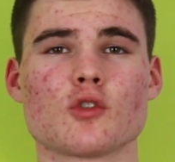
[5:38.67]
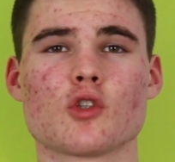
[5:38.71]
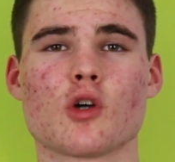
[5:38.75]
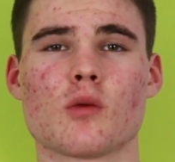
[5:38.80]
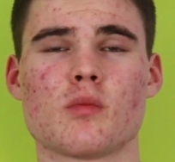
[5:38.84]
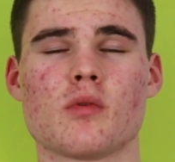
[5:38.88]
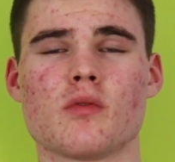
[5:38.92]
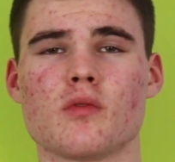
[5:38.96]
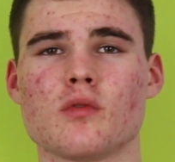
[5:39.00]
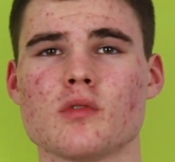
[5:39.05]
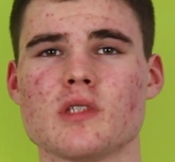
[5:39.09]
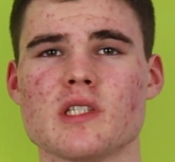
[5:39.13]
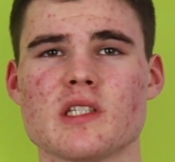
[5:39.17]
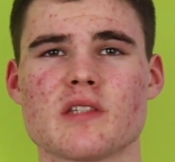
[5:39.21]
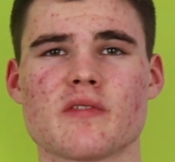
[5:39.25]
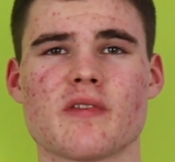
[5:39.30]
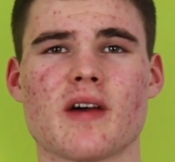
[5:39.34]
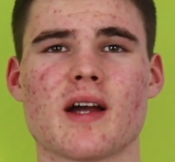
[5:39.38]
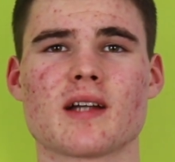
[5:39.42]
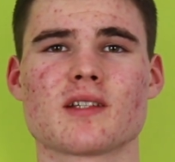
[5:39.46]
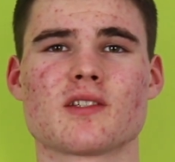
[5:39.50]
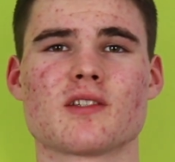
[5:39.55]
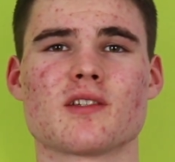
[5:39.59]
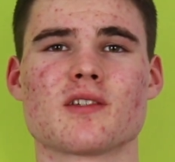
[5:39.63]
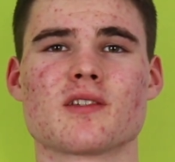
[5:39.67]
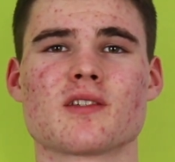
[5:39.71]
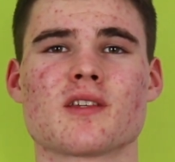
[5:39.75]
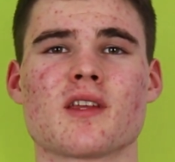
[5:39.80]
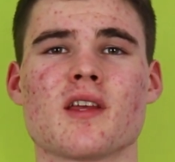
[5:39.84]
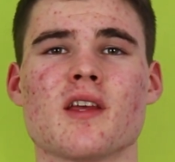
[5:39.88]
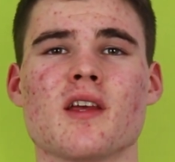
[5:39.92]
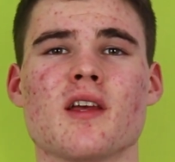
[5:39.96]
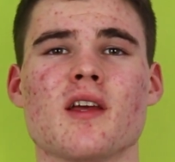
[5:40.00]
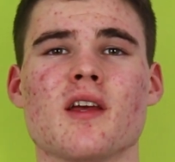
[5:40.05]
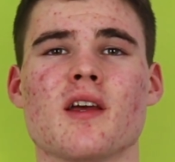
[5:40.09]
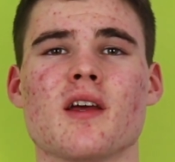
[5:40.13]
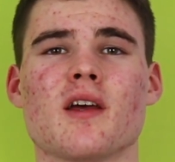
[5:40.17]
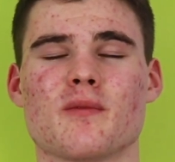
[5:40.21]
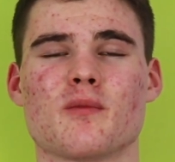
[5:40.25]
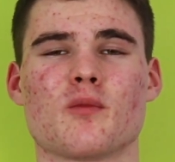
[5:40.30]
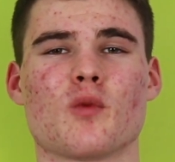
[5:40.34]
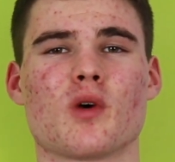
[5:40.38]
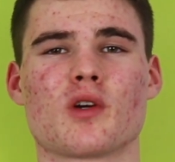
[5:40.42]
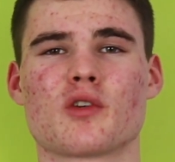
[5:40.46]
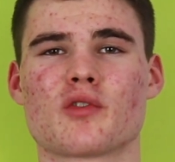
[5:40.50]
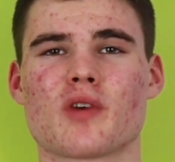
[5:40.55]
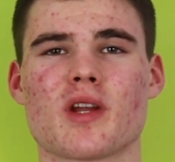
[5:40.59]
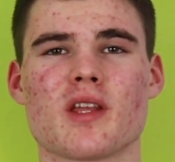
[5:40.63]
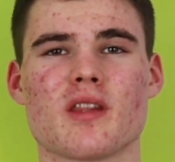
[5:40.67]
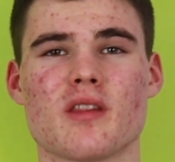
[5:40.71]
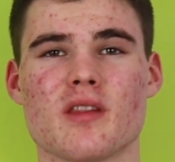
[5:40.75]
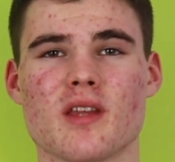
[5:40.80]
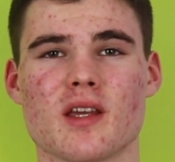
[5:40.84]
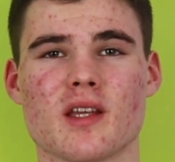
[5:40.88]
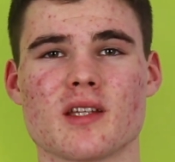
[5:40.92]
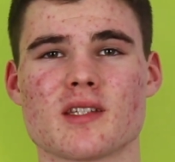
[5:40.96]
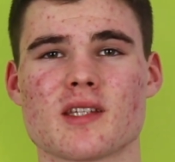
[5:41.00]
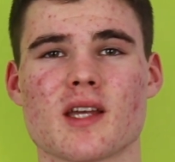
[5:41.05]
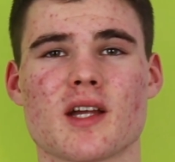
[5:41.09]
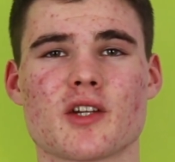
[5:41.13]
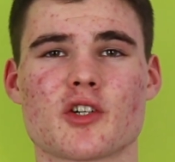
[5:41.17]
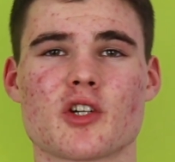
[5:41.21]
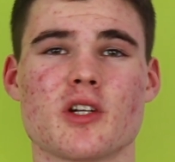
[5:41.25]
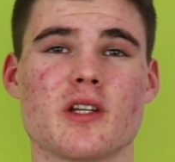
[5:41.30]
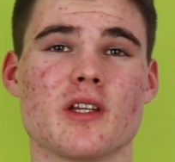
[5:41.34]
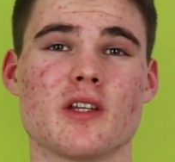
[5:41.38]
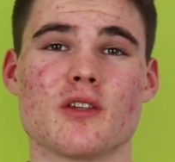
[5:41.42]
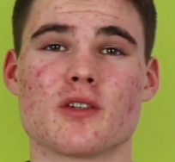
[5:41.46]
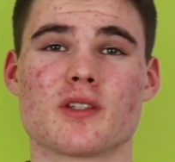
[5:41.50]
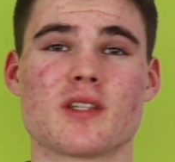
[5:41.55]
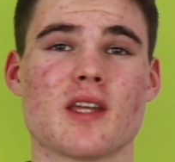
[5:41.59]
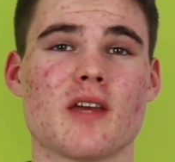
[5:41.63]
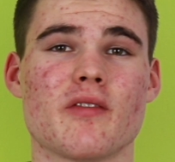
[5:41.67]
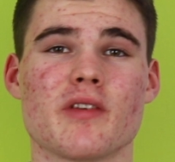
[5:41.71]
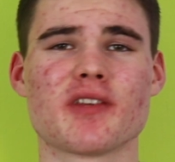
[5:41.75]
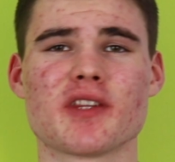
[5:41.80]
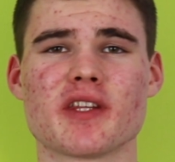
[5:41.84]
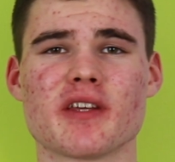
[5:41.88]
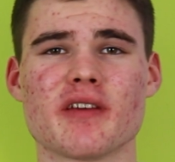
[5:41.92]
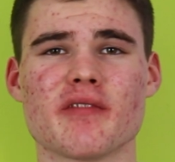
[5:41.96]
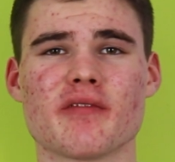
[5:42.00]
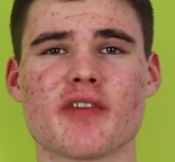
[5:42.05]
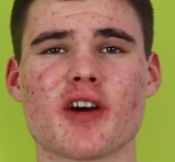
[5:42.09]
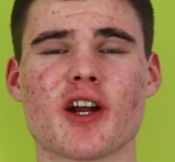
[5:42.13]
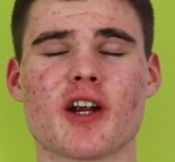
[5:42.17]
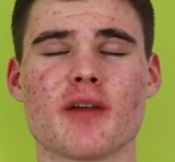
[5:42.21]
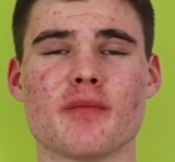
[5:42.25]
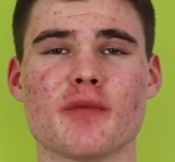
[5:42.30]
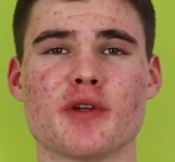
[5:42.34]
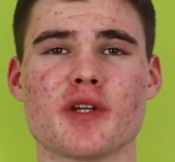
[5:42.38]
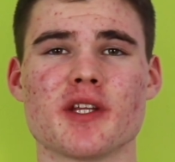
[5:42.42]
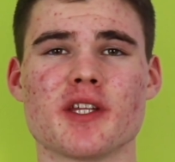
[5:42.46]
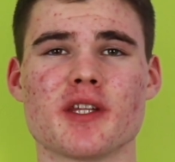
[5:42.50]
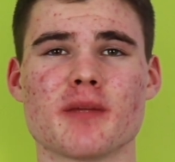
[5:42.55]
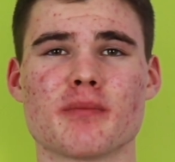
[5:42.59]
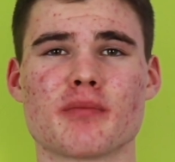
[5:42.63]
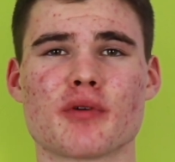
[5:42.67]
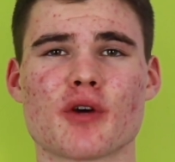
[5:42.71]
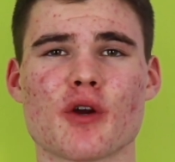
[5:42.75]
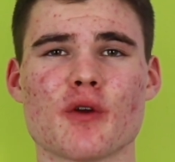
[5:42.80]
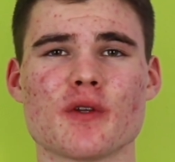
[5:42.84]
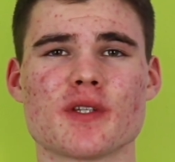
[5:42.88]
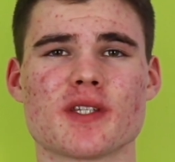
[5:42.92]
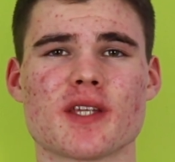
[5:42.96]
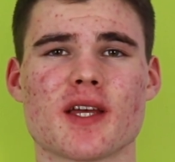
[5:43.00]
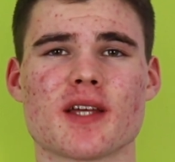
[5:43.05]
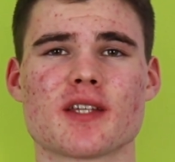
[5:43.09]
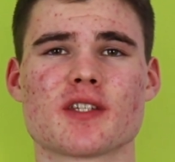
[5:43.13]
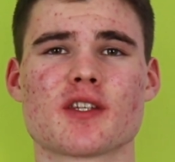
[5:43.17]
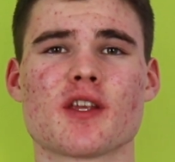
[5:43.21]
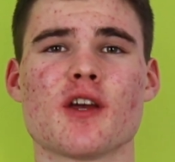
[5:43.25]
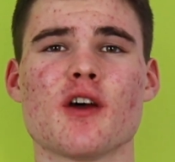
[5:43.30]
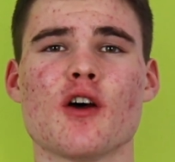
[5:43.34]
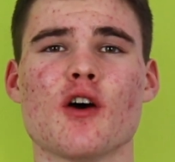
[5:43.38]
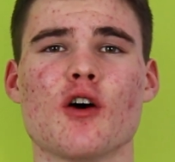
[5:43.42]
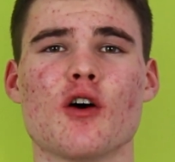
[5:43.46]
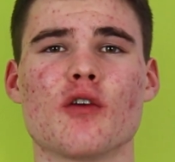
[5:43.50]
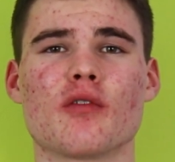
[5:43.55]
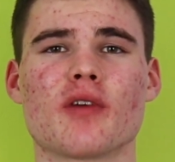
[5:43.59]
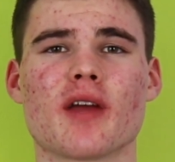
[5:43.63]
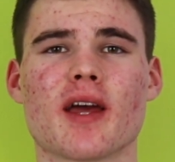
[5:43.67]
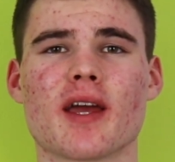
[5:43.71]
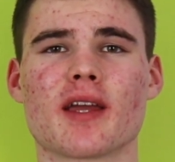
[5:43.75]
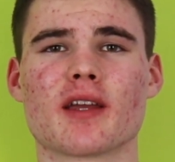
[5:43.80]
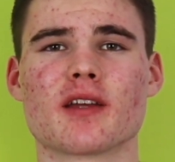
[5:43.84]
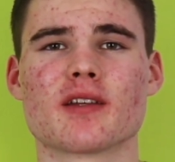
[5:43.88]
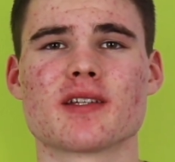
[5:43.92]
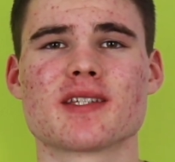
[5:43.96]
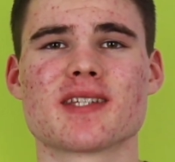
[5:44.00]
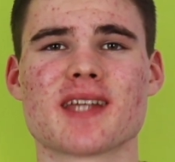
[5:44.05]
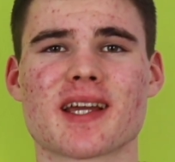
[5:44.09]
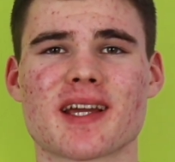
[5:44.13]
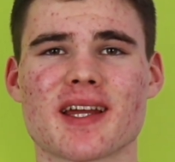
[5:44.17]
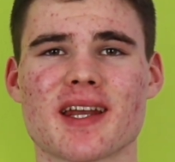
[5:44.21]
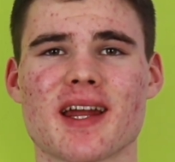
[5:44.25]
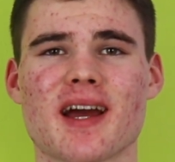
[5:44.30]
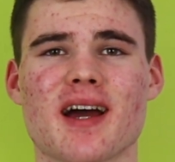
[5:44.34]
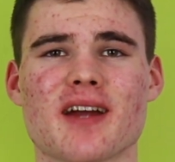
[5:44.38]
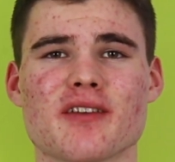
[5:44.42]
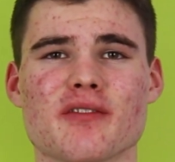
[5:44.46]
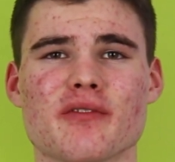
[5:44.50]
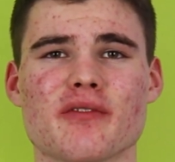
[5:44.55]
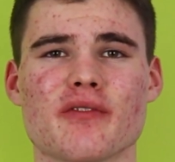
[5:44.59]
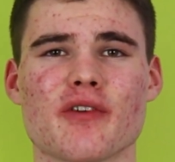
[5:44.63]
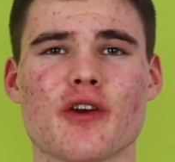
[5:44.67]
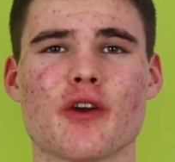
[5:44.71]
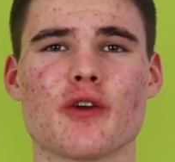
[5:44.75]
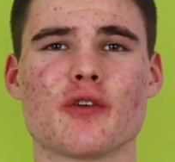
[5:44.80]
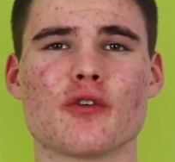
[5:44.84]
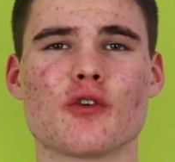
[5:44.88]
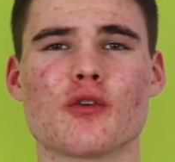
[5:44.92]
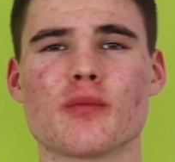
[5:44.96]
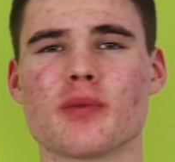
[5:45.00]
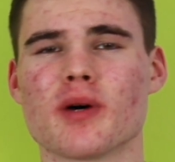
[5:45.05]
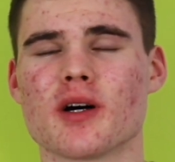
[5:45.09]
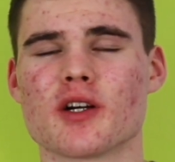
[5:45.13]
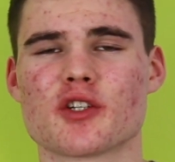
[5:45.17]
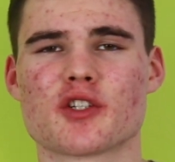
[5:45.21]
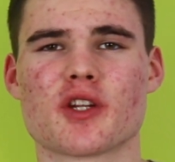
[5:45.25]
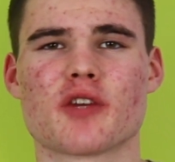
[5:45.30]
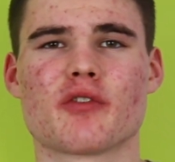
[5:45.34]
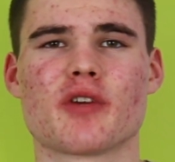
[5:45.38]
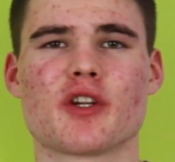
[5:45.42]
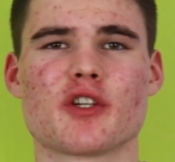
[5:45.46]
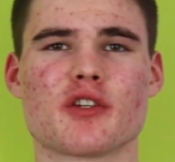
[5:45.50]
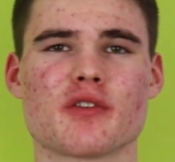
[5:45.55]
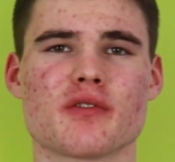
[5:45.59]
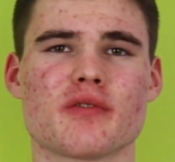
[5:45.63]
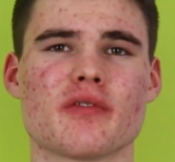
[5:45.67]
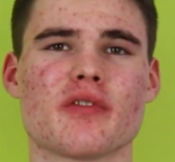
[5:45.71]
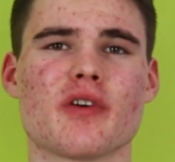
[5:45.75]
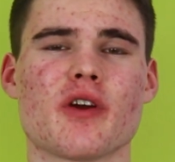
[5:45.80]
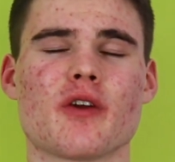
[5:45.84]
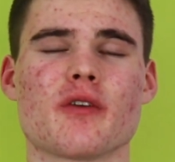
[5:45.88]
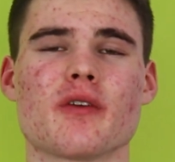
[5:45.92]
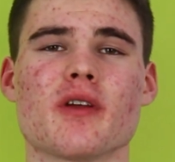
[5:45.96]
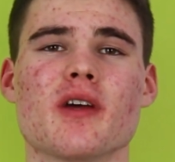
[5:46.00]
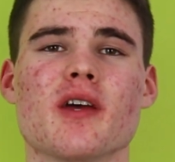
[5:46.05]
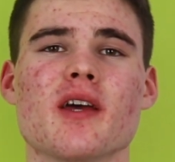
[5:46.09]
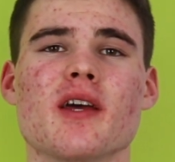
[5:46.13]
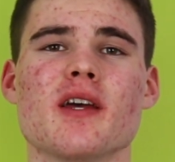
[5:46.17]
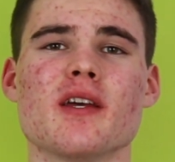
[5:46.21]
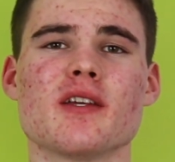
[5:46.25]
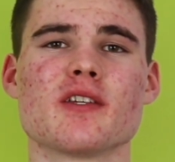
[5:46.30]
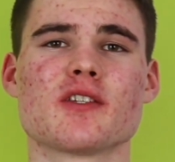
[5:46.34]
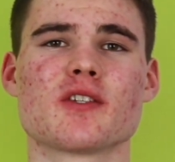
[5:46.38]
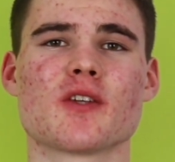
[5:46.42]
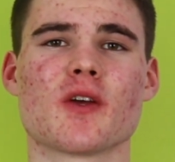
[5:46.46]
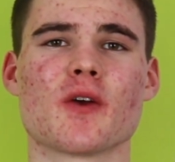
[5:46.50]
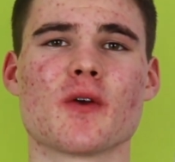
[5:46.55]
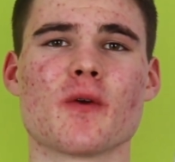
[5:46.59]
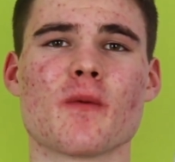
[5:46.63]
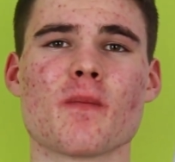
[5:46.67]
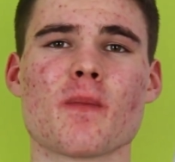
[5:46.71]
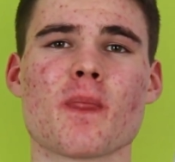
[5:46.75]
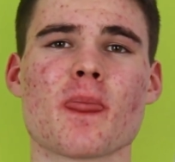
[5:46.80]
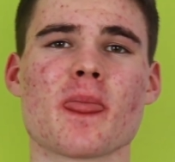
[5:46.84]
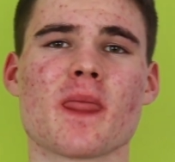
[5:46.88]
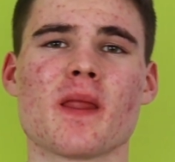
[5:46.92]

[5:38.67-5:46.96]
on top of all these factors, one great thing is actually you're saving the environment in the process of getting a second-hand phone or past generation phone. So